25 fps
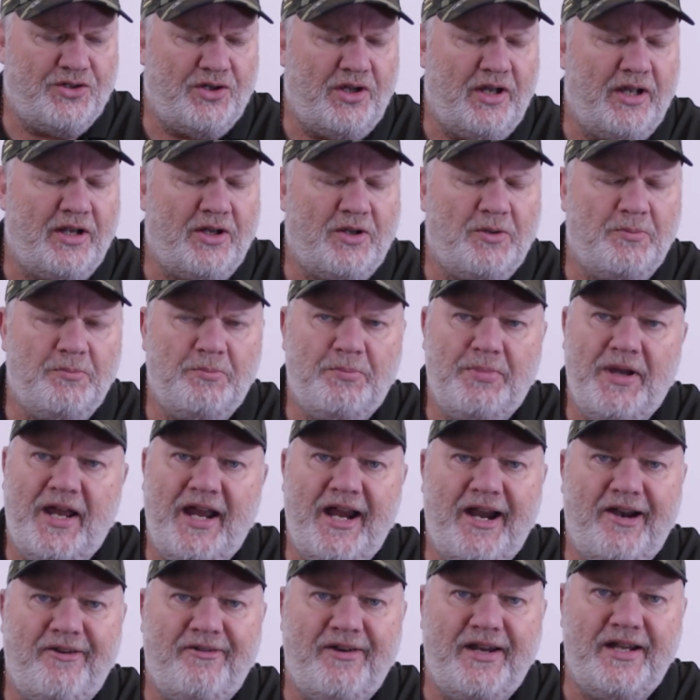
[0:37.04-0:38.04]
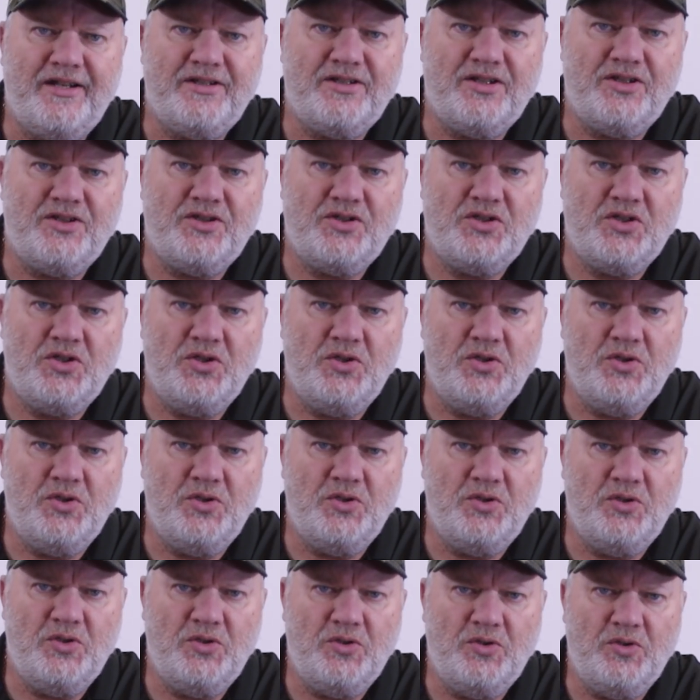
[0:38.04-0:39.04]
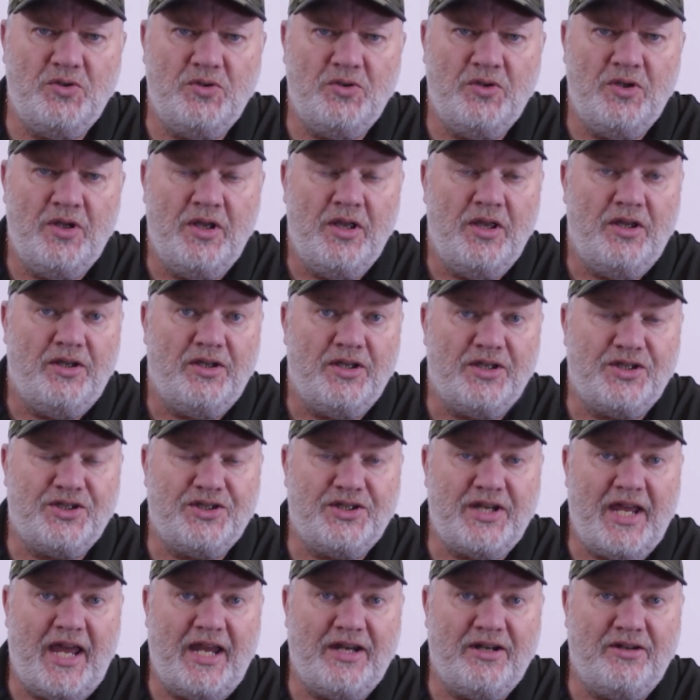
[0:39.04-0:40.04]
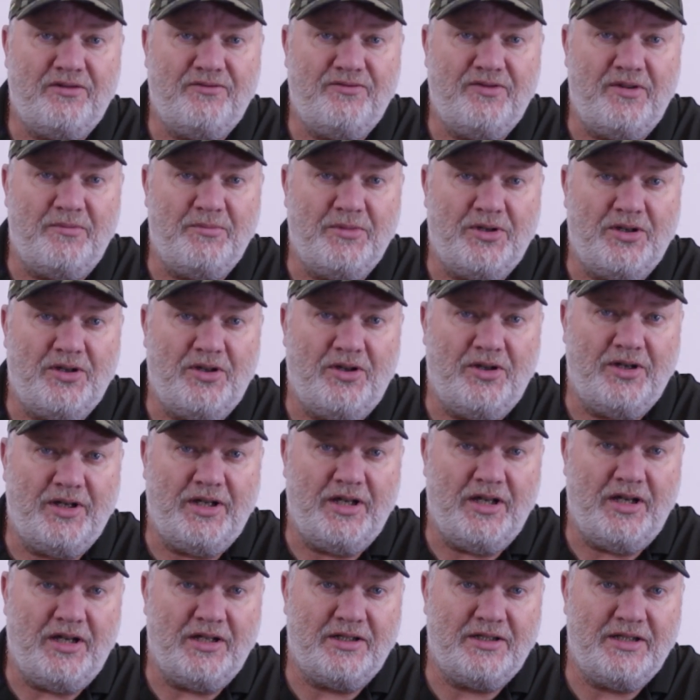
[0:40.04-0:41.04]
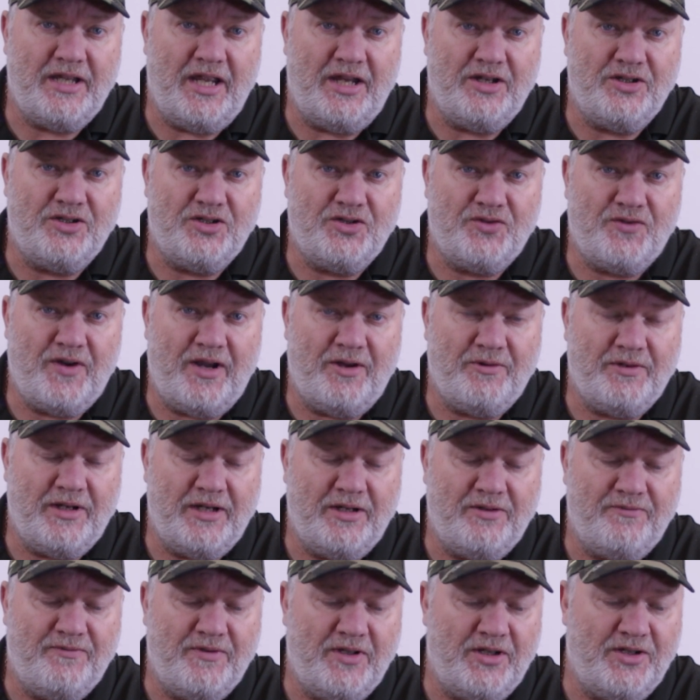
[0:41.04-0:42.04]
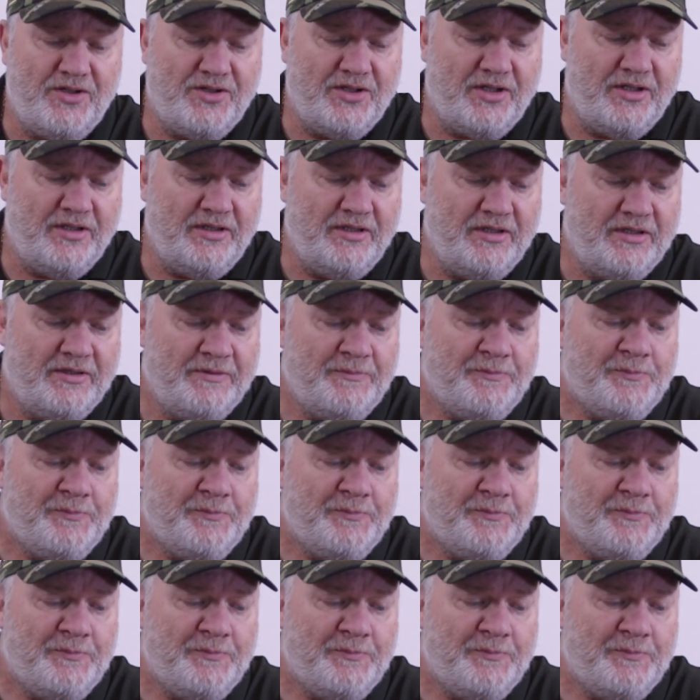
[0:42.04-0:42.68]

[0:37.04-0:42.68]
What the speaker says: try and compare it to the standard fitment on the R10 shrouded version.